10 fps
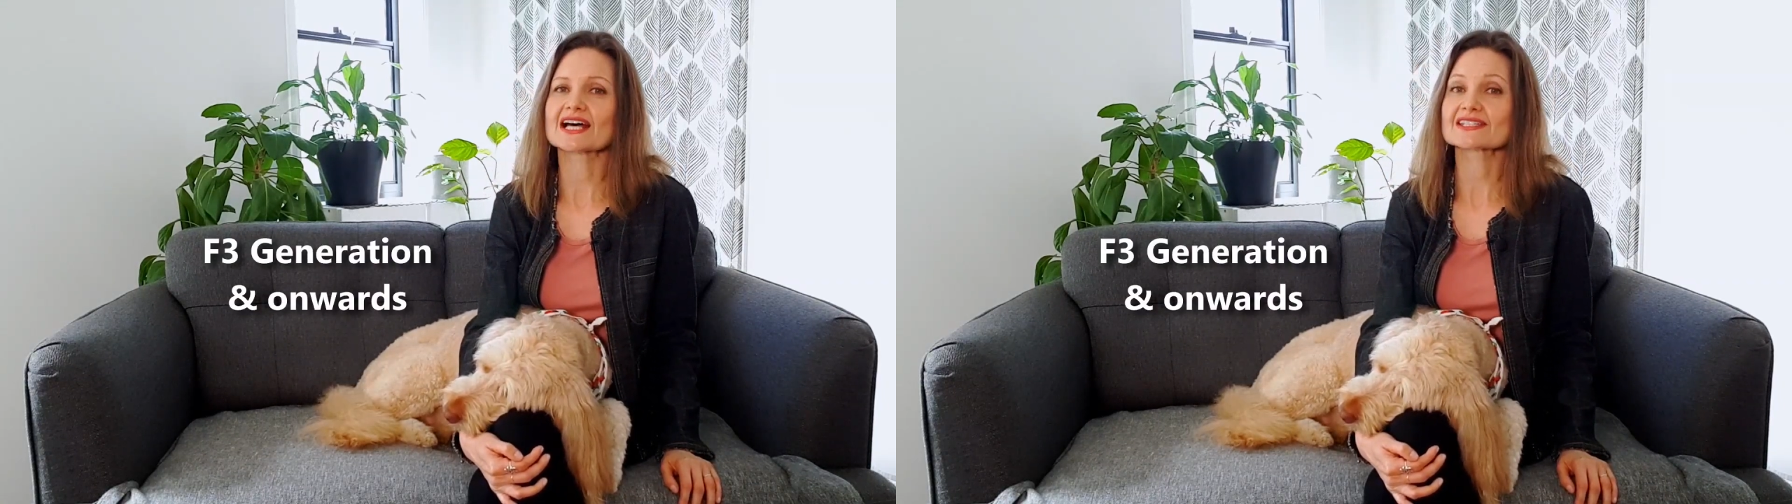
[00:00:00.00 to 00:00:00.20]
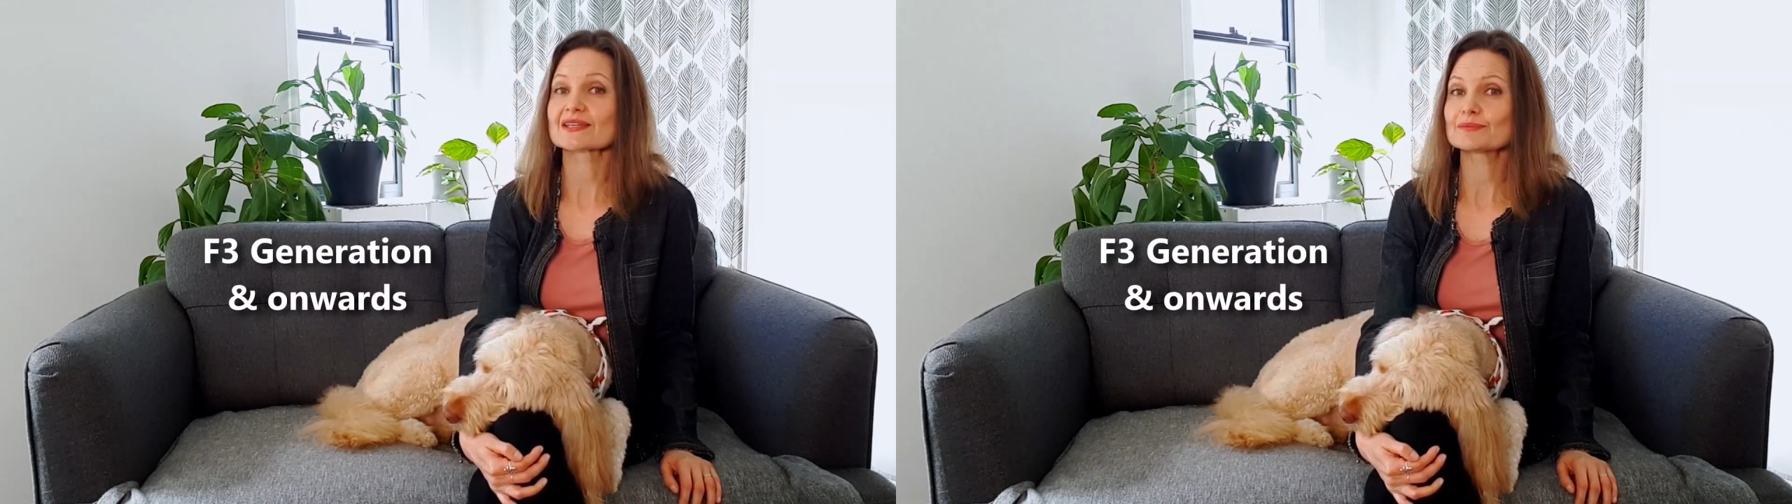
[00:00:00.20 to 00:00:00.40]

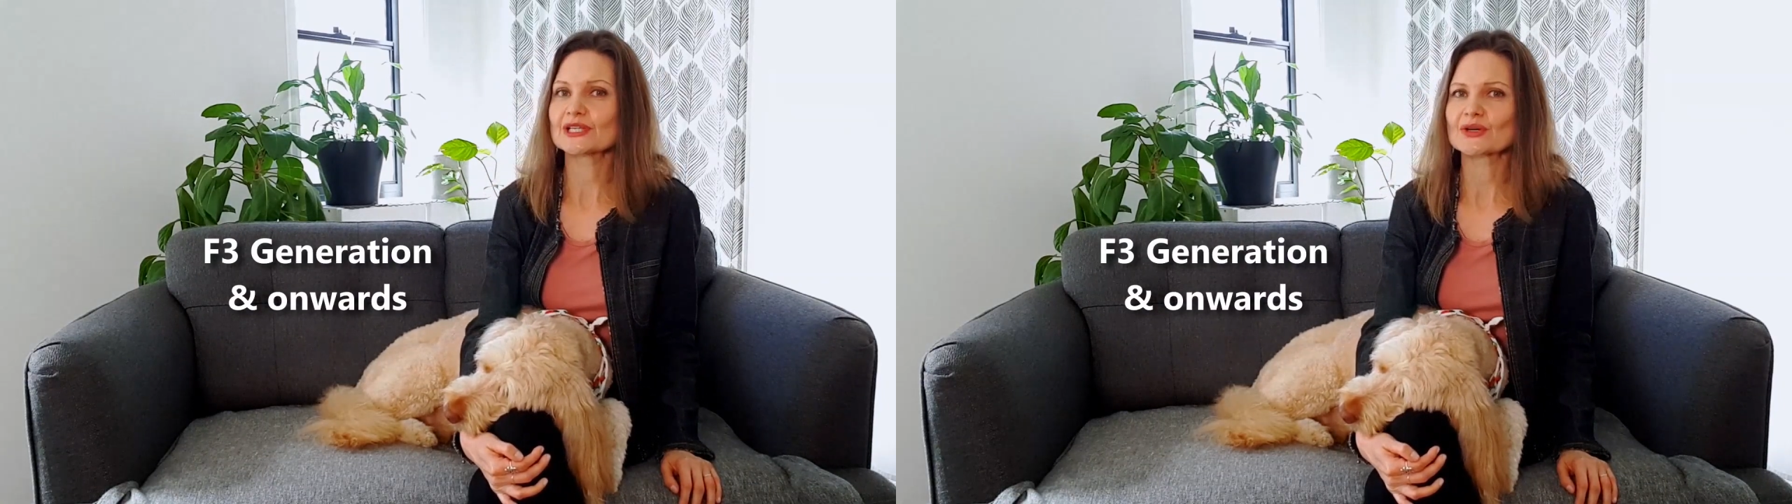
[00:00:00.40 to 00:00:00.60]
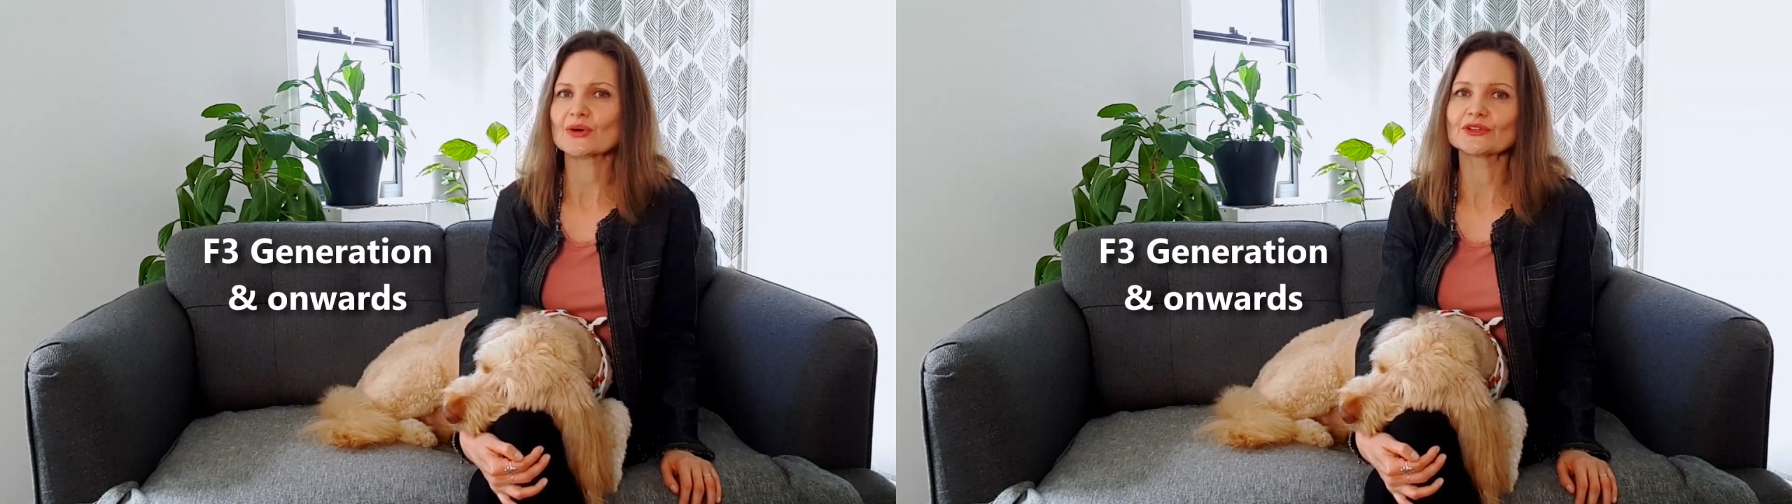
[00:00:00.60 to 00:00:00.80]
are
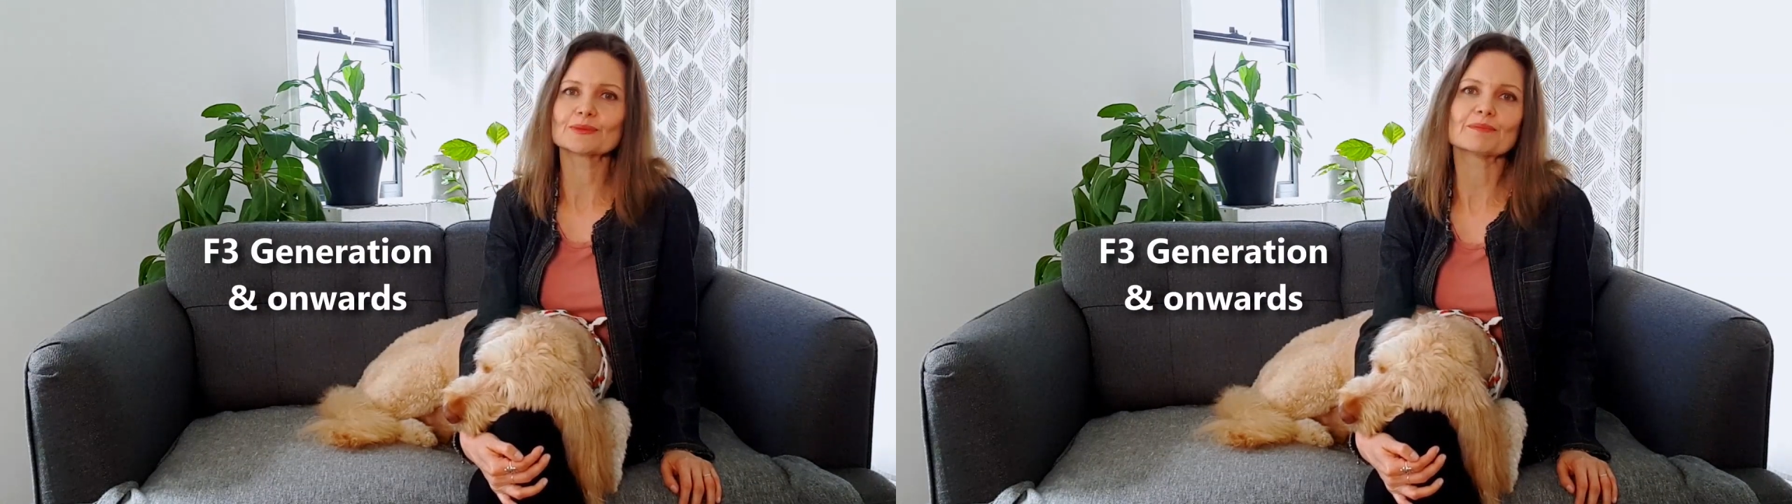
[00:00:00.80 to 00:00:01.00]
simply called